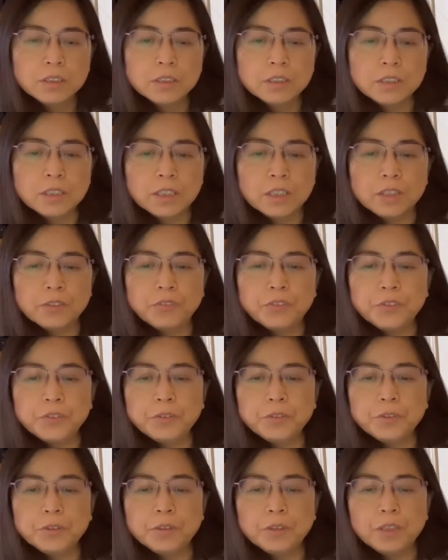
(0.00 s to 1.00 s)
yeah, if
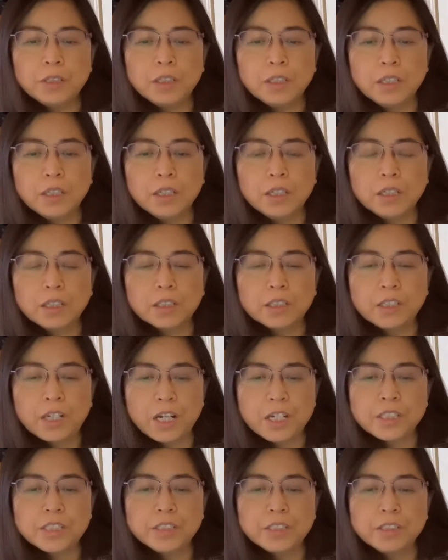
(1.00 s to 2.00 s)
you
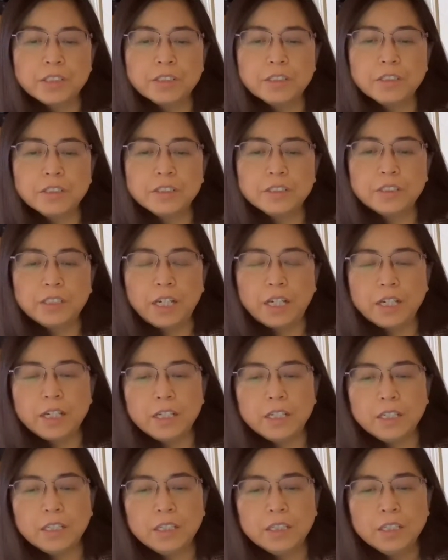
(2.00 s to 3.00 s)
catch it the
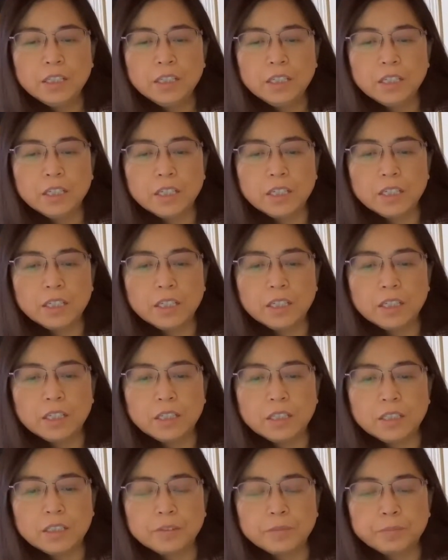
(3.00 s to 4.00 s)
day
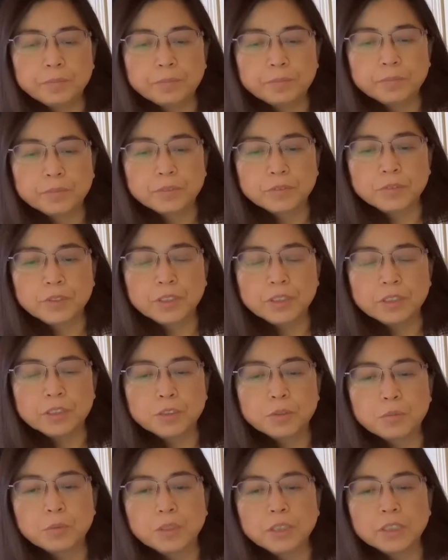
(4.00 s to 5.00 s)
when
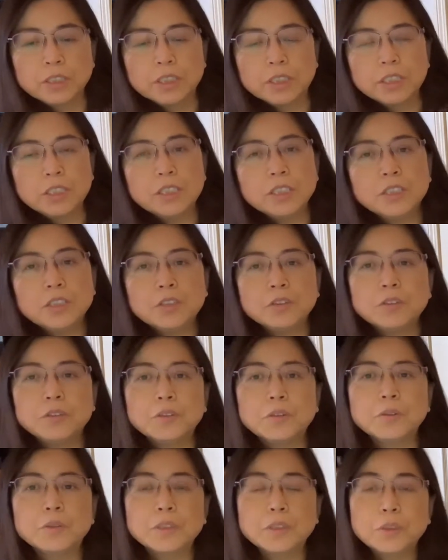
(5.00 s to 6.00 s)
it's windy,
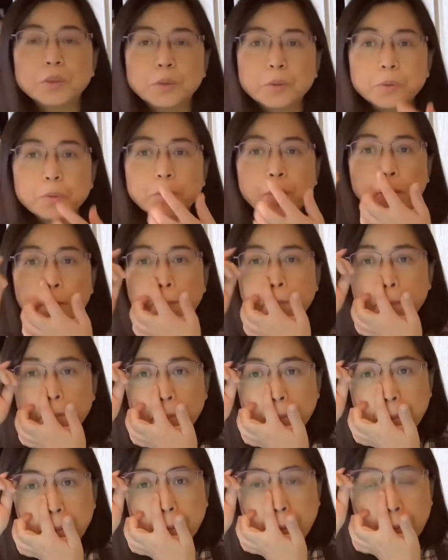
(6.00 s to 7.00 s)
you need to rub
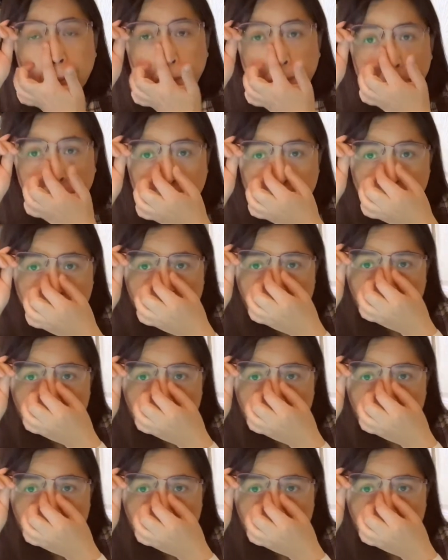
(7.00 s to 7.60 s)
your nose,